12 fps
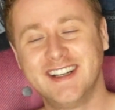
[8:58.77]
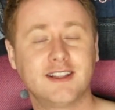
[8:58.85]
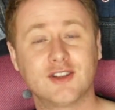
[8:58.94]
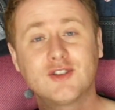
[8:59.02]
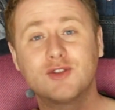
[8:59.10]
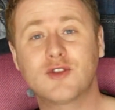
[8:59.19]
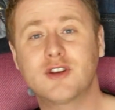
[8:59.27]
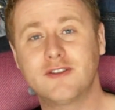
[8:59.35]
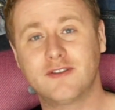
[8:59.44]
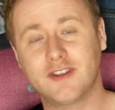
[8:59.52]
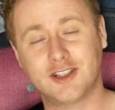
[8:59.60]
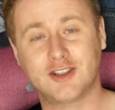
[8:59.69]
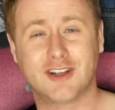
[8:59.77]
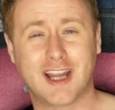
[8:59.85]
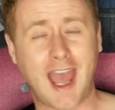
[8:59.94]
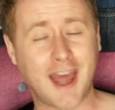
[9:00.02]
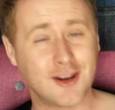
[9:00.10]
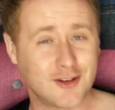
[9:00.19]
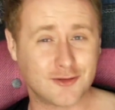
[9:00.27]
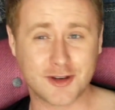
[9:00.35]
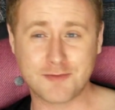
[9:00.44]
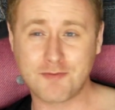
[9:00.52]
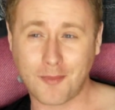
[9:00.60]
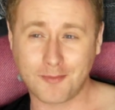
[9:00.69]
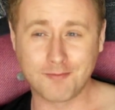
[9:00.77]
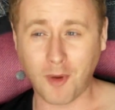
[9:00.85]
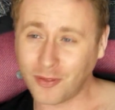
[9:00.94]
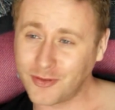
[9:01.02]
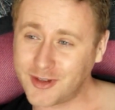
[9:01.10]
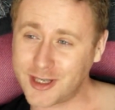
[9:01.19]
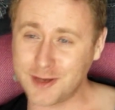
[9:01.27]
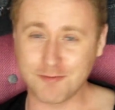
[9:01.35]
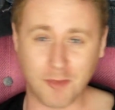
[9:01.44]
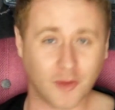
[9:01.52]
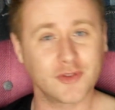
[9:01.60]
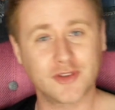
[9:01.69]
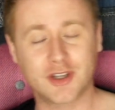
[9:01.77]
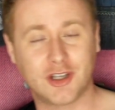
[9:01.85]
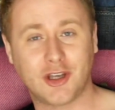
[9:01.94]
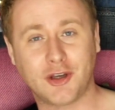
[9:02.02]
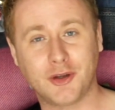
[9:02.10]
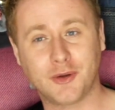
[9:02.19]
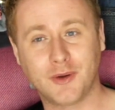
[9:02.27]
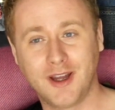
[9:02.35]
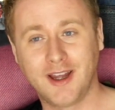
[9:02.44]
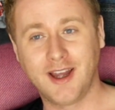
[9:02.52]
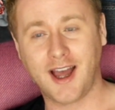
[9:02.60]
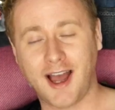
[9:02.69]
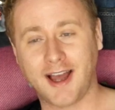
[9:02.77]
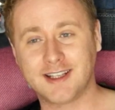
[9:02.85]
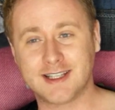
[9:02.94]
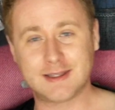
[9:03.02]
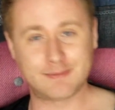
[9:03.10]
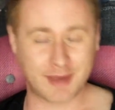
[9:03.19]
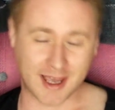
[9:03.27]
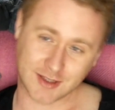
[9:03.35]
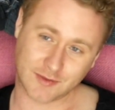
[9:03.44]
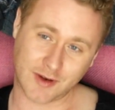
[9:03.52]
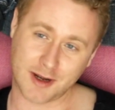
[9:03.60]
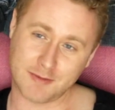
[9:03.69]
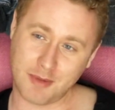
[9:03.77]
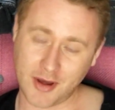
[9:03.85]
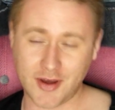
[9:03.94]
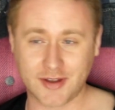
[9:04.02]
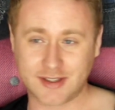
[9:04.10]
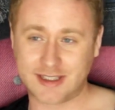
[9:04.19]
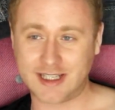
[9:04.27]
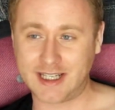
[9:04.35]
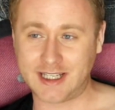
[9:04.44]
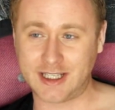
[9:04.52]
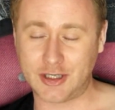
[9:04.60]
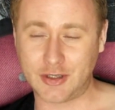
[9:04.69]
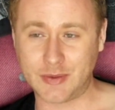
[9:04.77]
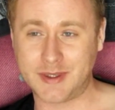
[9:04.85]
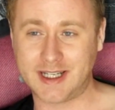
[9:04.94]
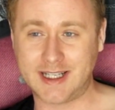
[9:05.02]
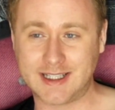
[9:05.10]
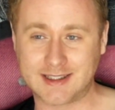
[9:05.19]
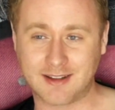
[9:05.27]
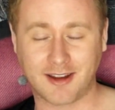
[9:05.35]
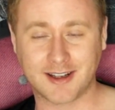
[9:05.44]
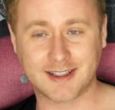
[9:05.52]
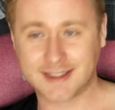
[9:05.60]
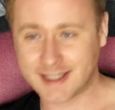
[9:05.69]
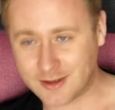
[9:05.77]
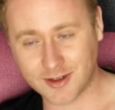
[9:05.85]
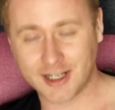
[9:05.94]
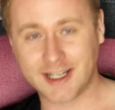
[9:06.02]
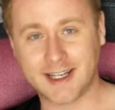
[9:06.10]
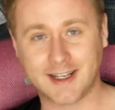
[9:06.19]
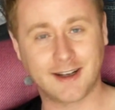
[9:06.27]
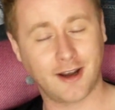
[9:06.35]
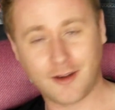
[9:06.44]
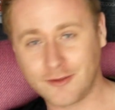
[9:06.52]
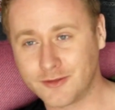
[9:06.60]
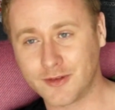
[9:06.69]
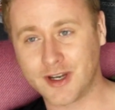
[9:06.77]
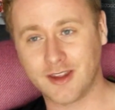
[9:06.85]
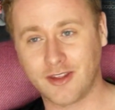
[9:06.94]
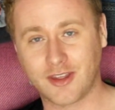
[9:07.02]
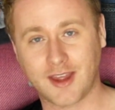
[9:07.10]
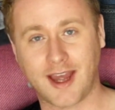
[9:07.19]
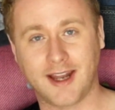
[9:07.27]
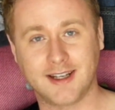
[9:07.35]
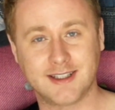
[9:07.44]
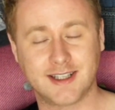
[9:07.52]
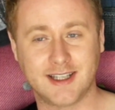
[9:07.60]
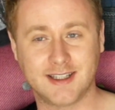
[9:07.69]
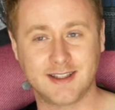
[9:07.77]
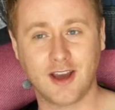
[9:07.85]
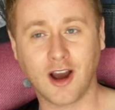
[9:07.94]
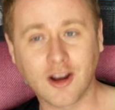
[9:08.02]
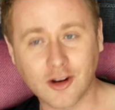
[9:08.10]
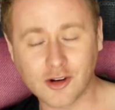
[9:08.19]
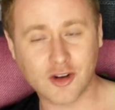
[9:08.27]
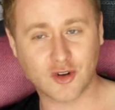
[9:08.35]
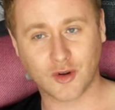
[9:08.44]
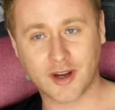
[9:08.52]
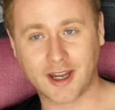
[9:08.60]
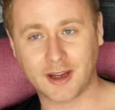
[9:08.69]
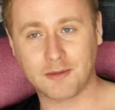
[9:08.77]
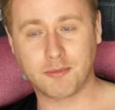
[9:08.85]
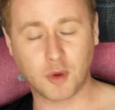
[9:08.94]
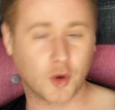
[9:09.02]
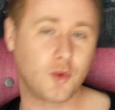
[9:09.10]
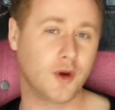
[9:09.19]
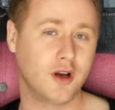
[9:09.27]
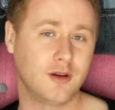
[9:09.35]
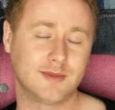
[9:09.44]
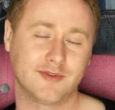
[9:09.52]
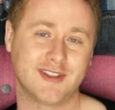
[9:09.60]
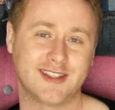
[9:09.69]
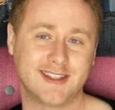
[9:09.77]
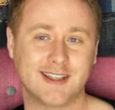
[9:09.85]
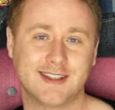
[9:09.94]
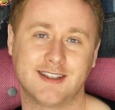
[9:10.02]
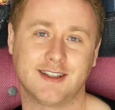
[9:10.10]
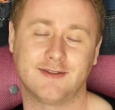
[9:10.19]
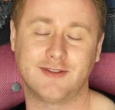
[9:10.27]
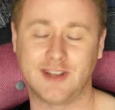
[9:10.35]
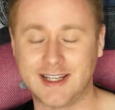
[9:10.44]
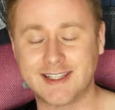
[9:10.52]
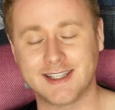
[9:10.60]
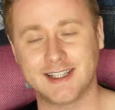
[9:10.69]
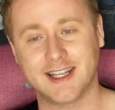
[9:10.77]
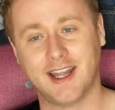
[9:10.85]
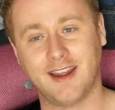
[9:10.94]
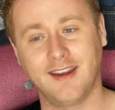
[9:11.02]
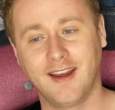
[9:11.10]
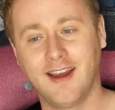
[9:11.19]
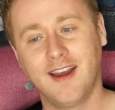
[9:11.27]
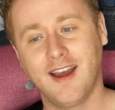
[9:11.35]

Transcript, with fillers: It's a story featuring Henry Monty Montague and his best friend Percy, who he's like secretly in love with, and his younger annoying bookworm of a sister, Felicity.